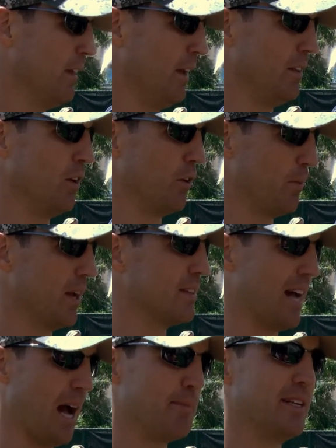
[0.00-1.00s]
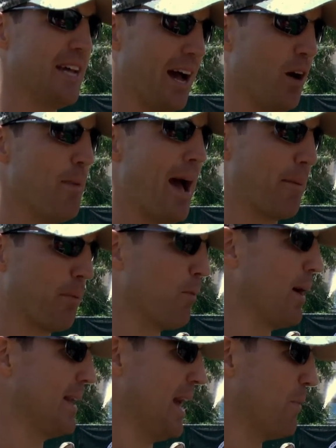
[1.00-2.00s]
And you know, there'll be a time to dial back, but
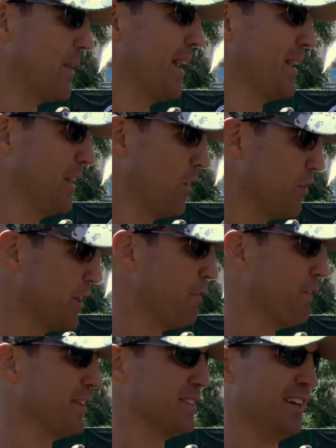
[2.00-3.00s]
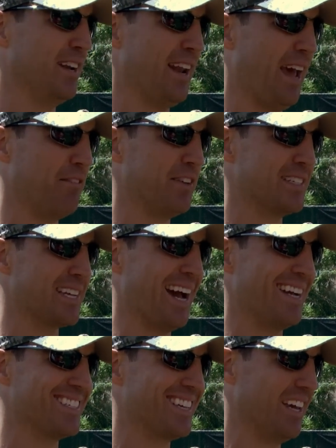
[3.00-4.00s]
right now we gotta get our defense in and have these
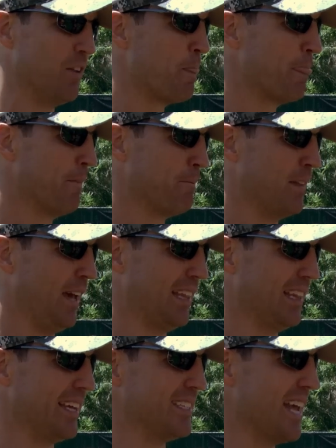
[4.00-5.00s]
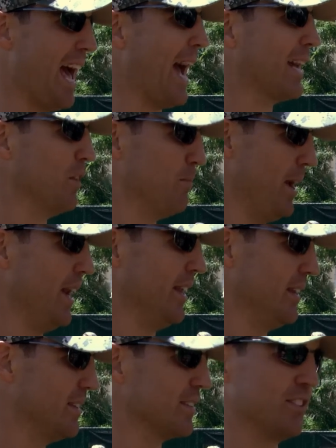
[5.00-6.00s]
guys get at least
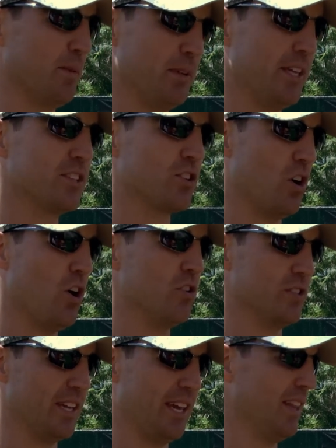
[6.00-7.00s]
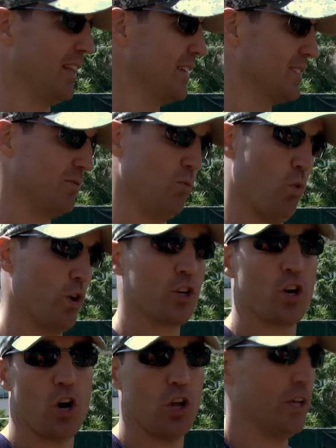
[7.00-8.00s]
acclimated to some of these calls and get at least
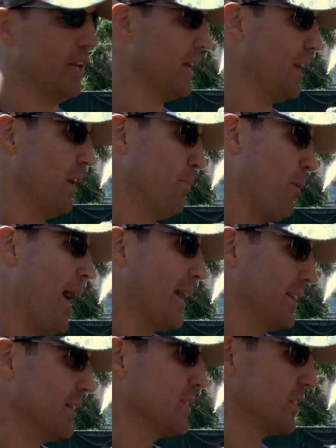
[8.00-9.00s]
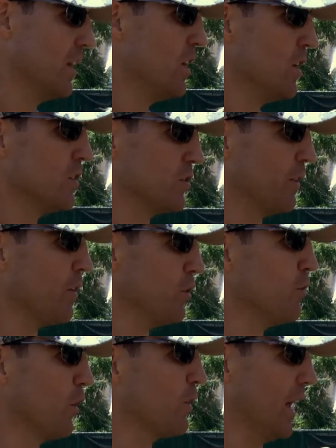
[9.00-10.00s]
one call in a practice. So they're
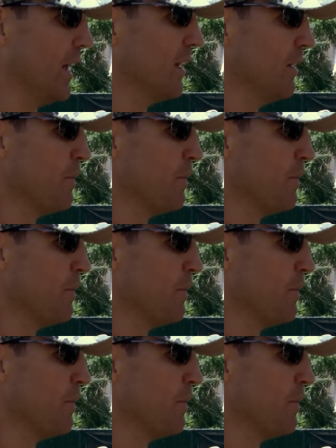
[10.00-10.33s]
doing okay.